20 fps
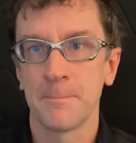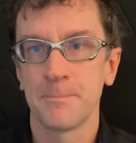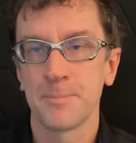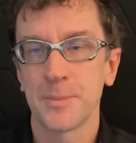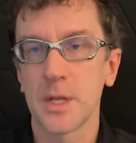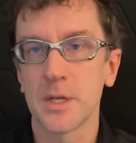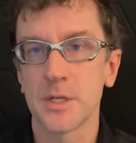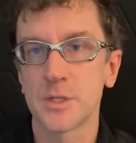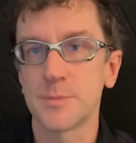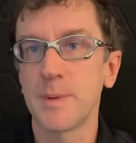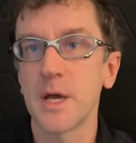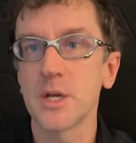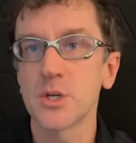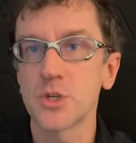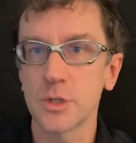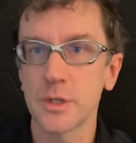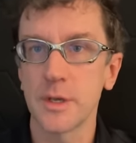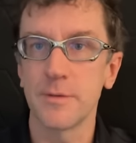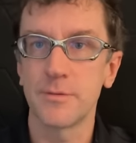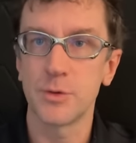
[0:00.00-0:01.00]
And
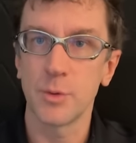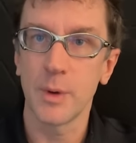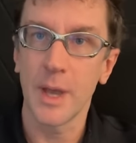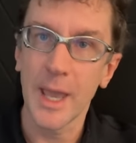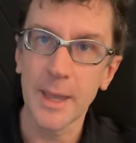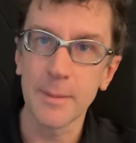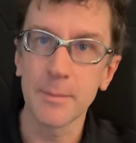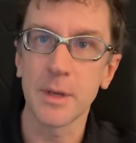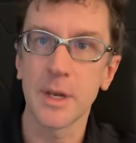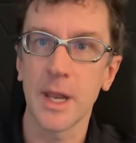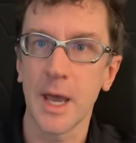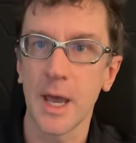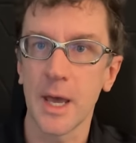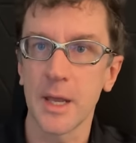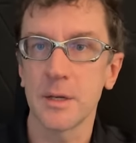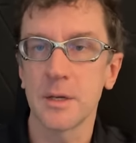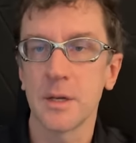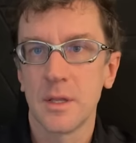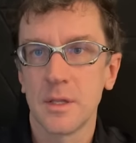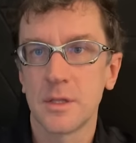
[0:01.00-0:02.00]
especially if you aim it at
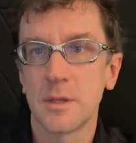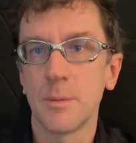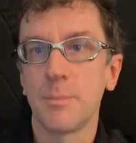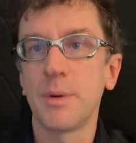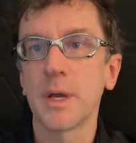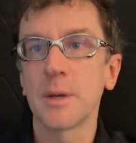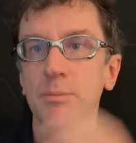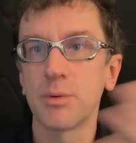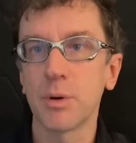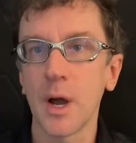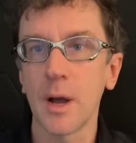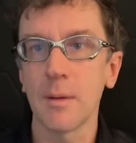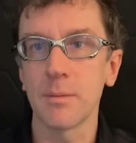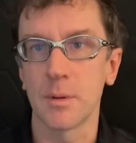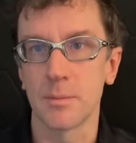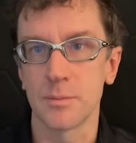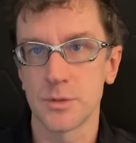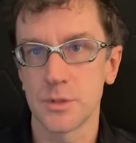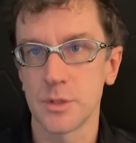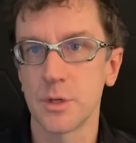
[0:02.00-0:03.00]
the big
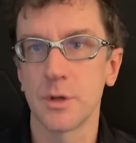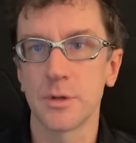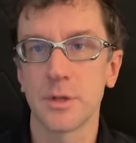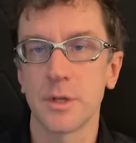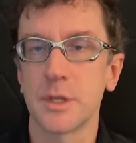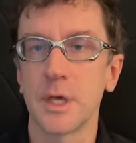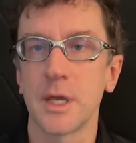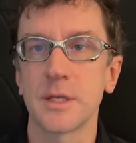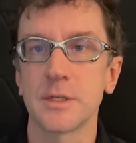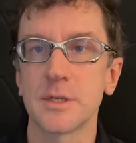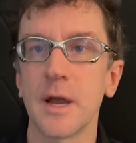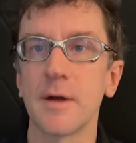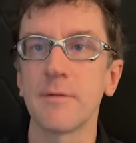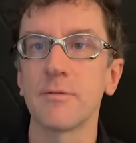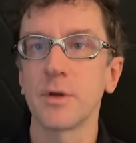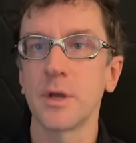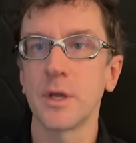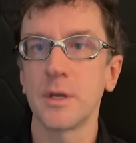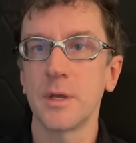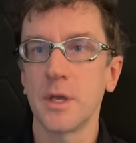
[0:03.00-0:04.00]
problems, you know, the things
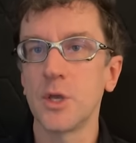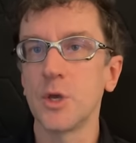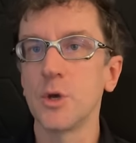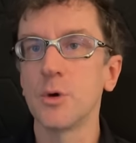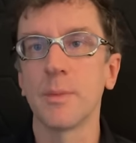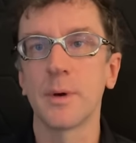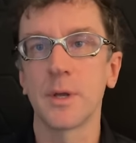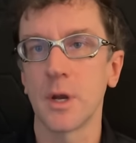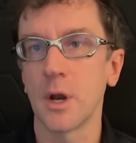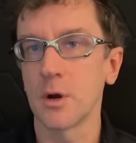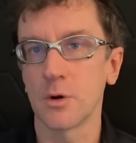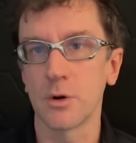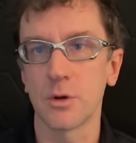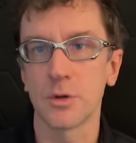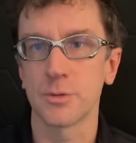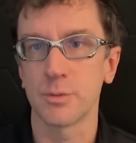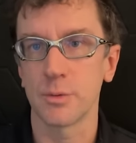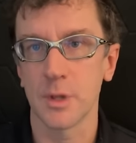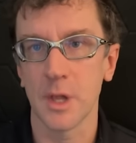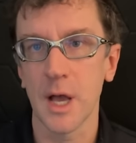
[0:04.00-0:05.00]
every human on
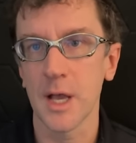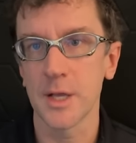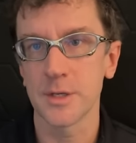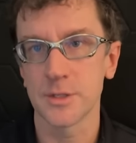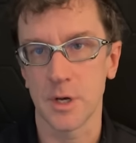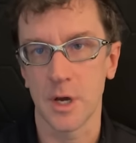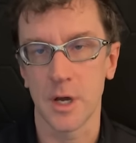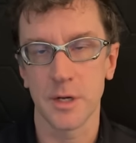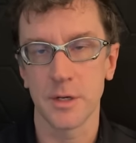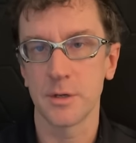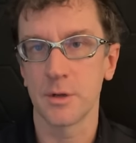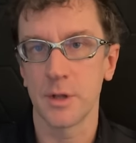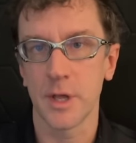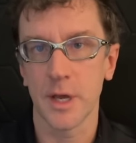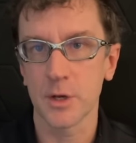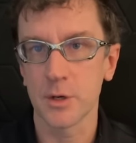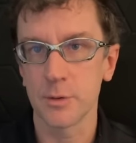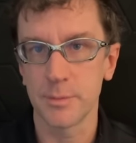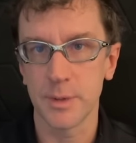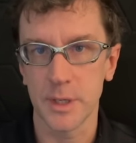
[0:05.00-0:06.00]
earth relies on. You know,
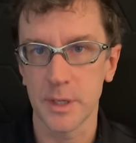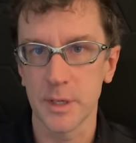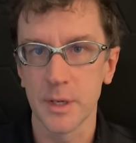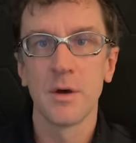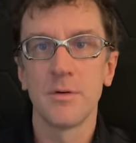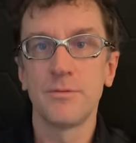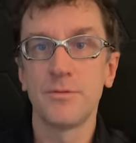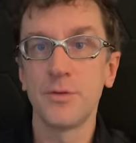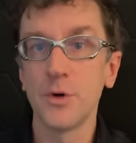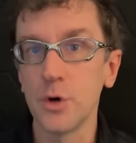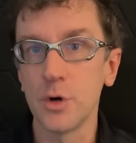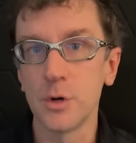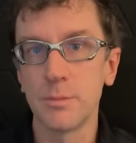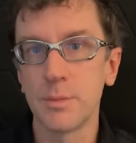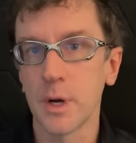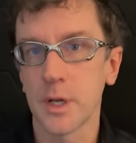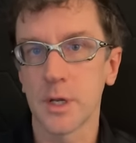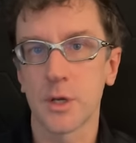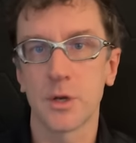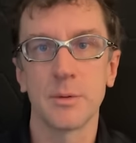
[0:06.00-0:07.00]
that could be food,
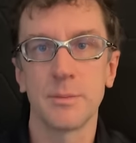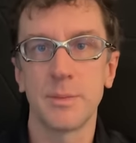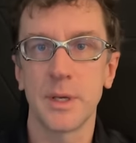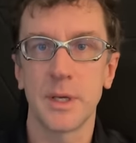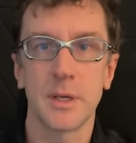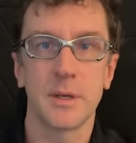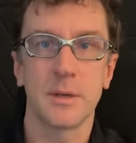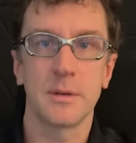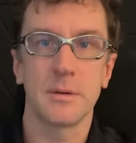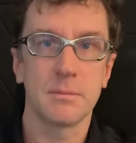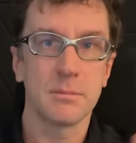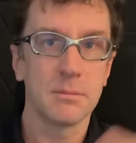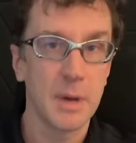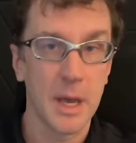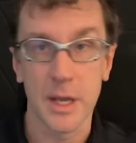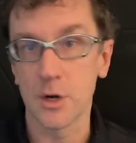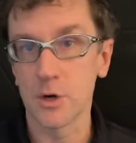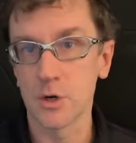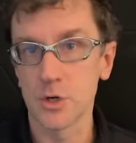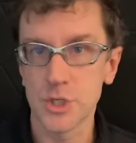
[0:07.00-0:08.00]
but it could be
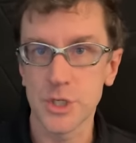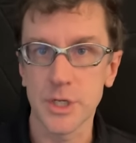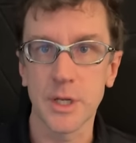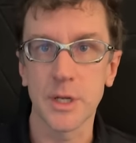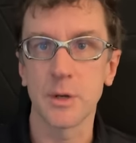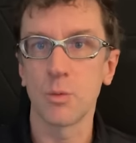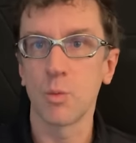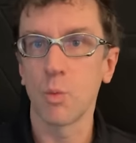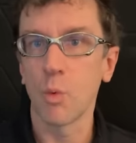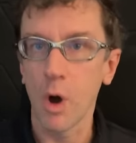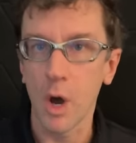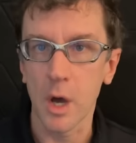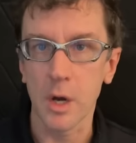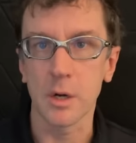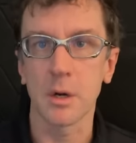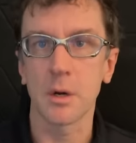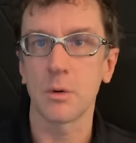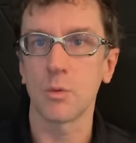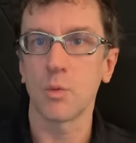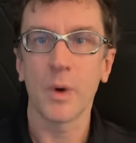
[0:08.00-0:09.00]
energy,
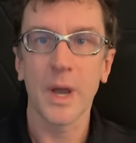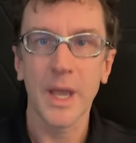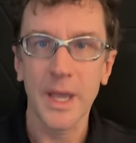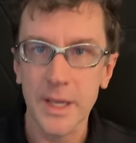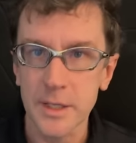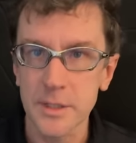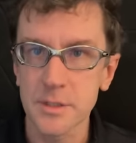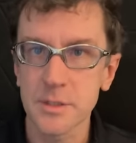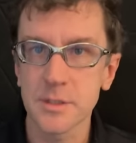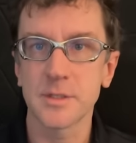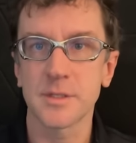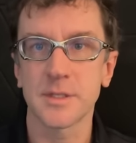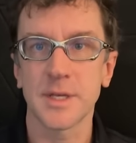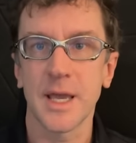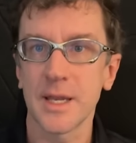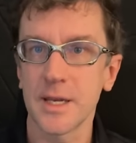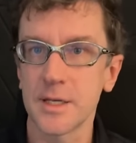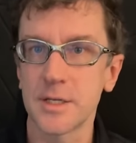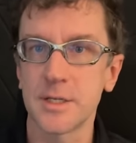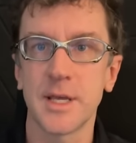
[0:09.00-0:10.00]
water, waste,
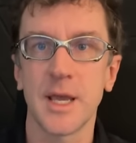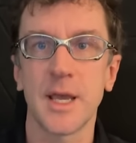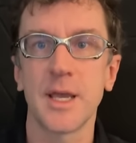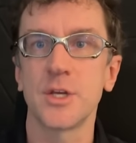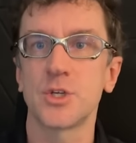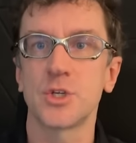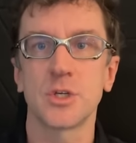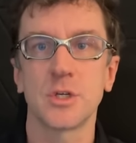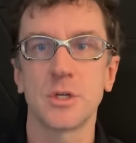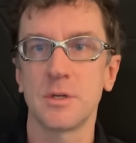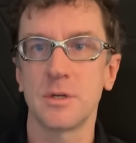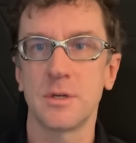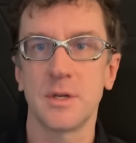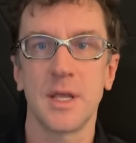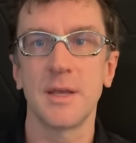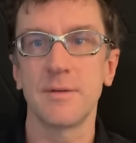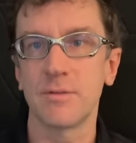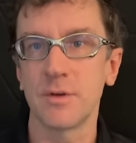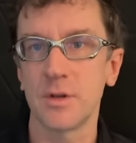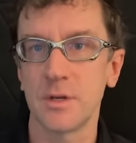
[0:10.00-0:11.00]
sanitation,
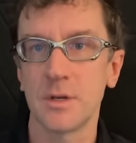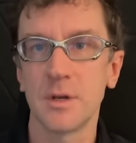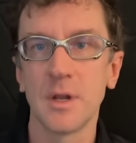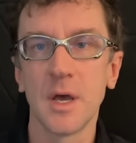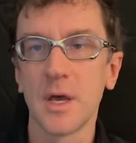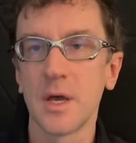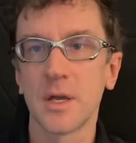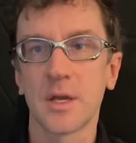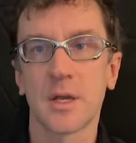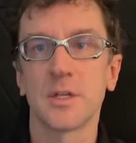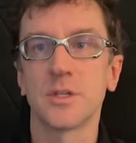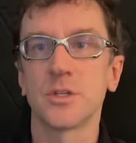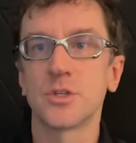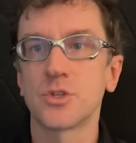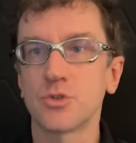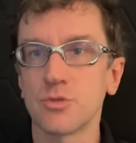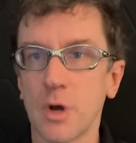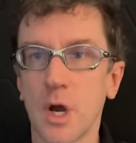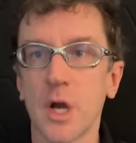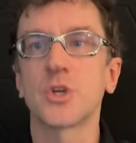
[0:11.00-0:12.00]
even
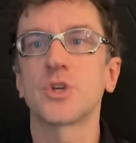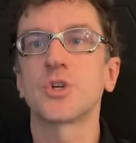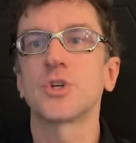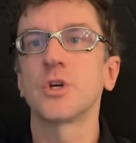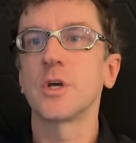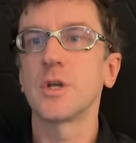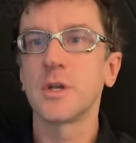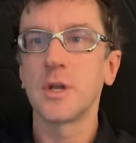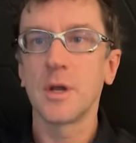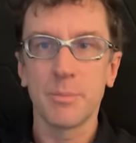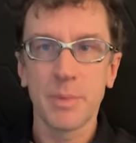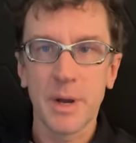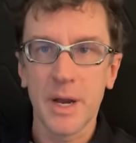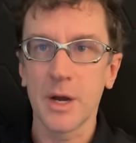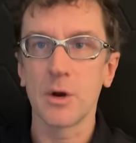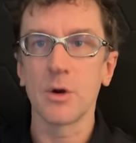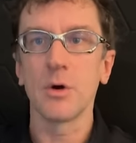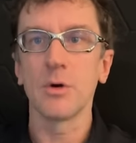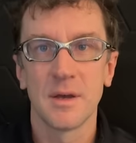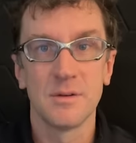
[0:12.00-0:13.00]
construction,
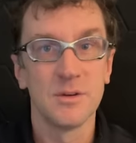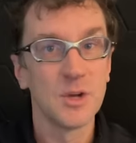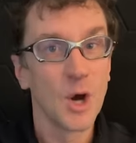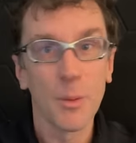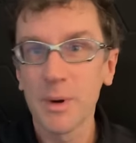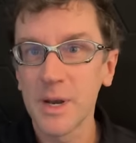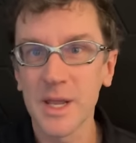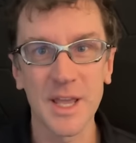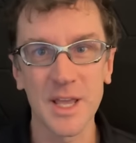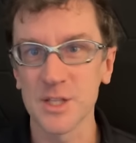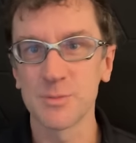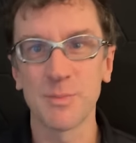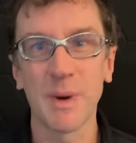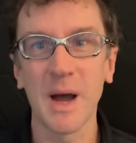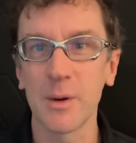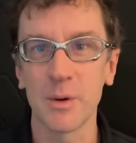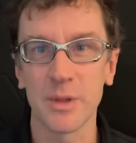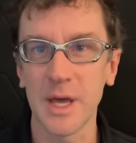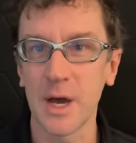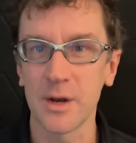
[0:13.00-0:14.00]
apparel. Nobody gets
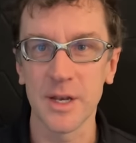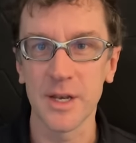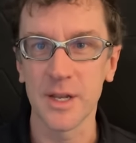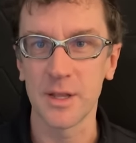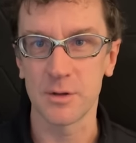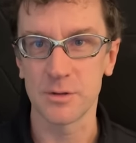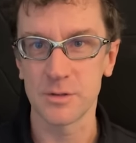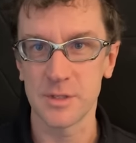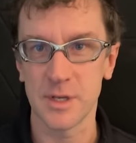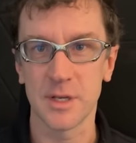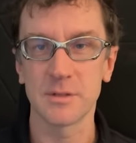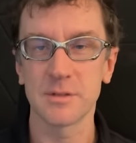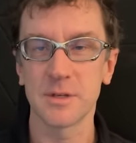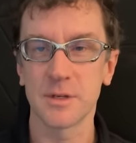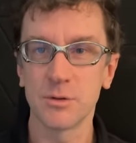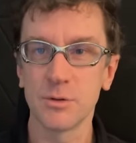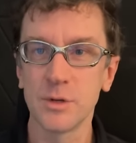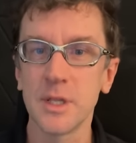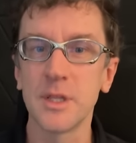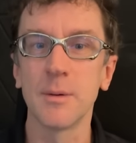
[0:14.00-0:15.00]
by without any of those things. Like,
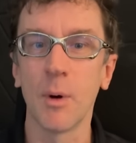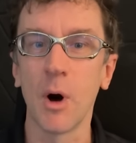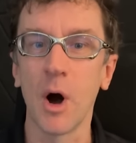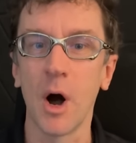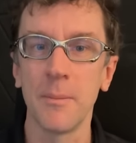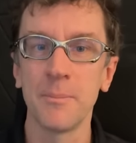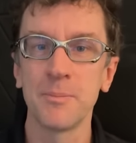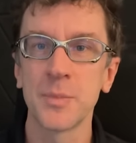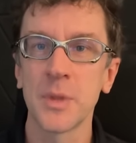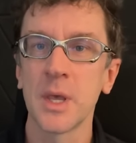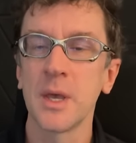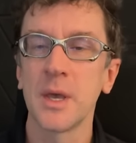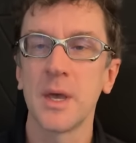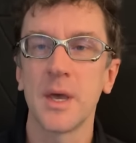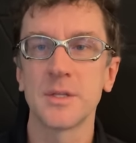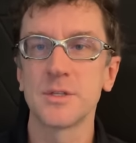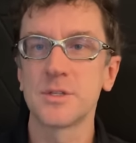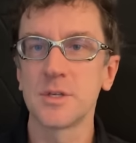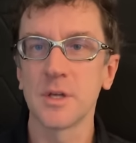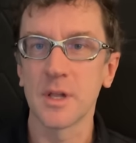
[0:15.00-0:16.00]
you need them all.
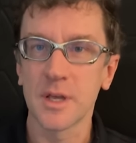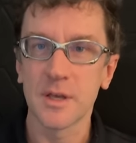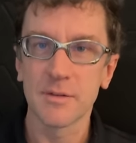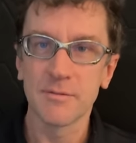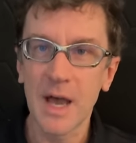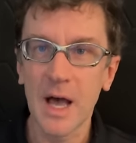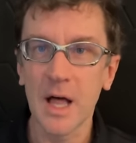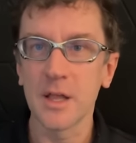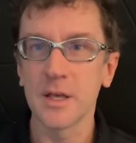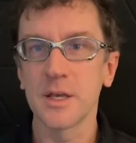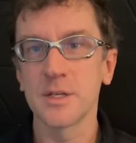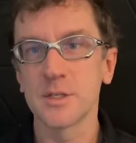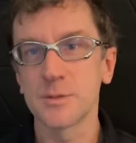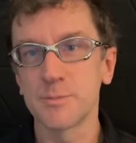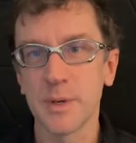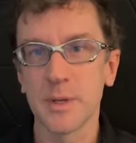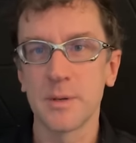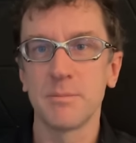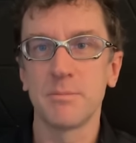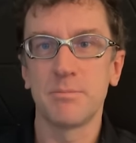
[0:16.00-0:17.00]
And Silicon Valley's
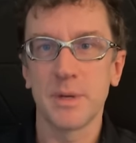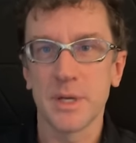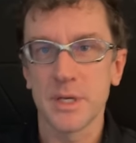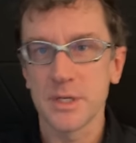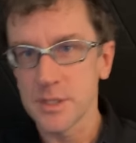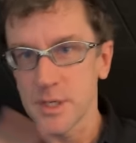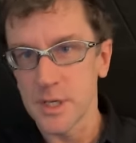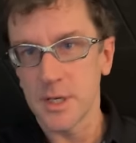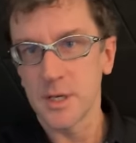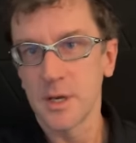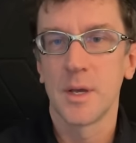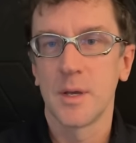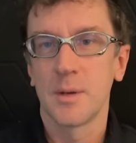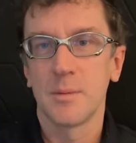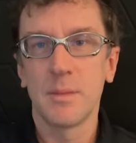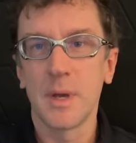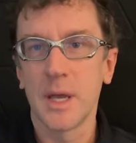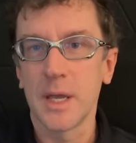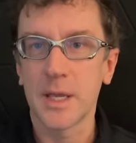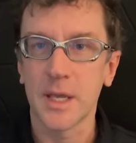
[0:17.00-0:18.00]
been busy
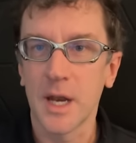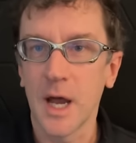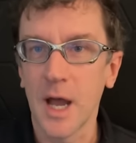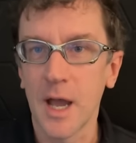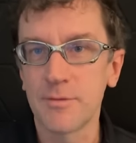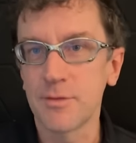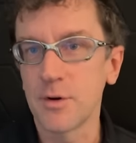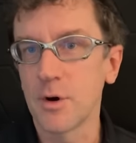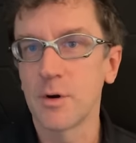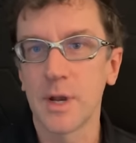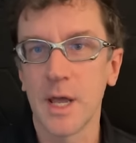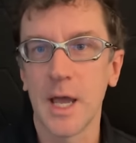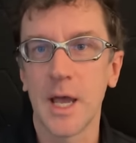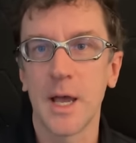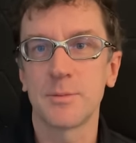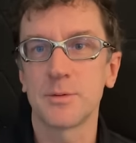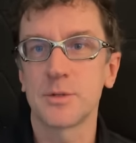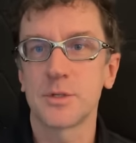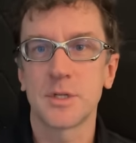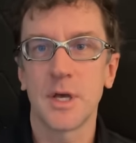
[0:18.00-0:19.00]
making iPhone
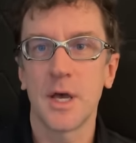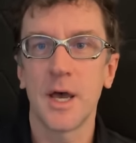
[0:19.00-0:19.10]
apps to